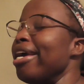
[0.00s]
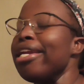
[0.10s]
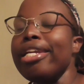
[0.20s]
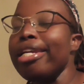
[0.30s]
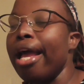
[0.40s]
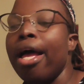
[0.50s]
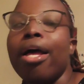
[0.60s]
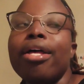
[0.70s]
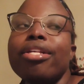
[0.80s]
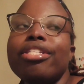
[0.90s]
any
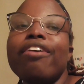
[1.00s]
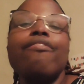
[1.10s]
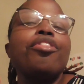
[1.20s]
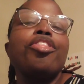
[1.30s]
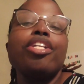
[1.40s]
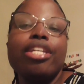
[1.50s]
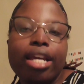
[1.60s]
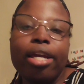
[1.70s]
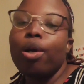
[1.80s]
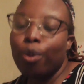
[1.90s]
Seventh
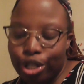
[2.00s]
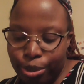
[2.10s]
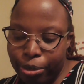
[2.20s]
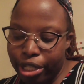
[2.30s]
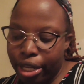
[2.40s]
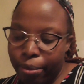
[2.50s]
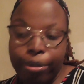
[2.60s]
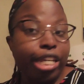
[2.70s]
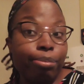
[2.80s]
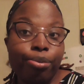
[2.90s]
day worshiping
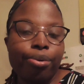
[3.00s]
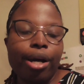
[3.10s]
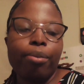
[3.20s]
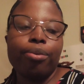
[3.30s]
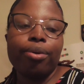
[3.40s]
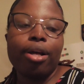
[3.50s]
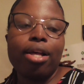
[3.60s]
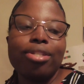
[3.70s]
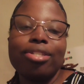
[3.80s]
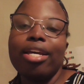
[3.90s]
people. I will
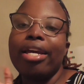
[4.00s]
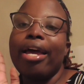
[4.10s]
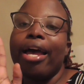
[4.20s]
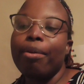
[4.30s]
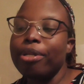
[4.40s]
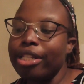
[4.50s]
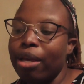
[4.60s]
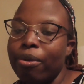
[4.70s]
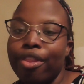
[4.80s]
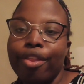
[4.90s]
say happy
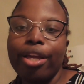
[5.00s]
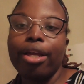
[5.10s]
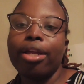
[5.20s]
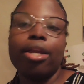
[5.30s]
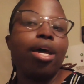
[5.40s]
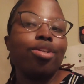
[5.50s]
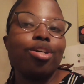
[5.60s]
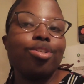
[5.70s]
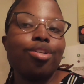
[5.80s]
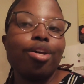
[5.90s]
Sabbath and I'll
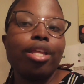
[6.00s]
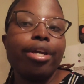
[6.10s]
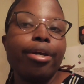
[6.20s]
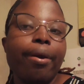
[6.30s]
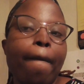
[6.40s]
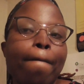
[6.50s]
talk to y'all later.